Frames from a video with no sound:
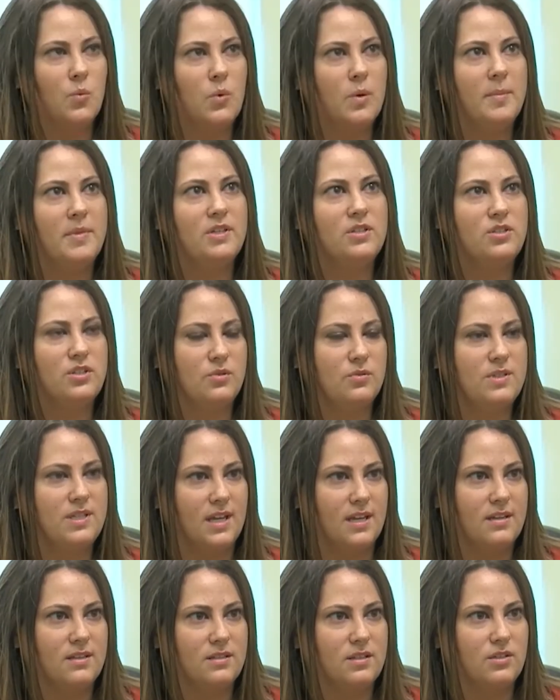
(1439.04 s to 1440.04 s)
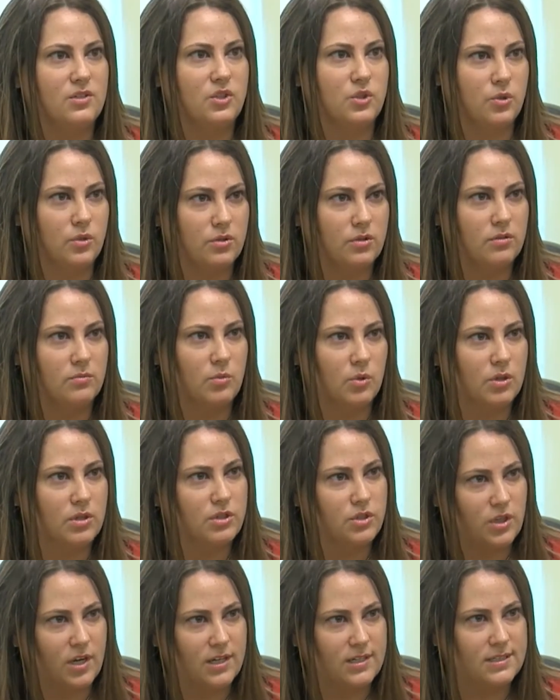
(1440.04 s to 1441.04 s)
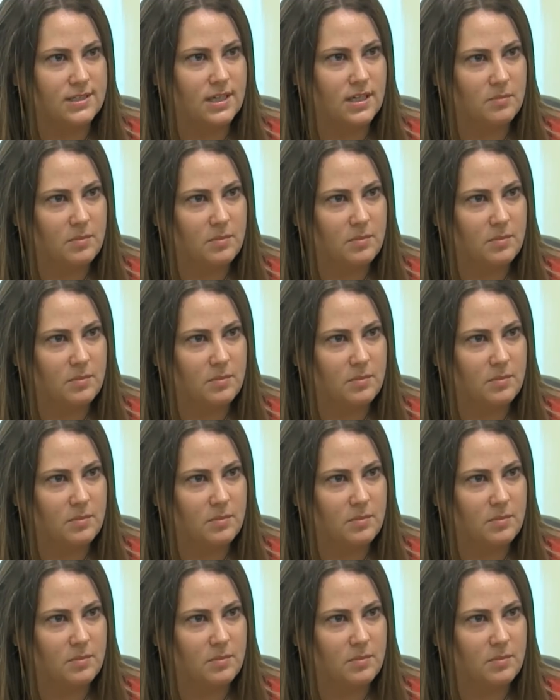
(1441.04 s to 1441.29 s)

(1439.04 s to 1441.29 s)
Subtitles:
Women do tend to shoulder more stress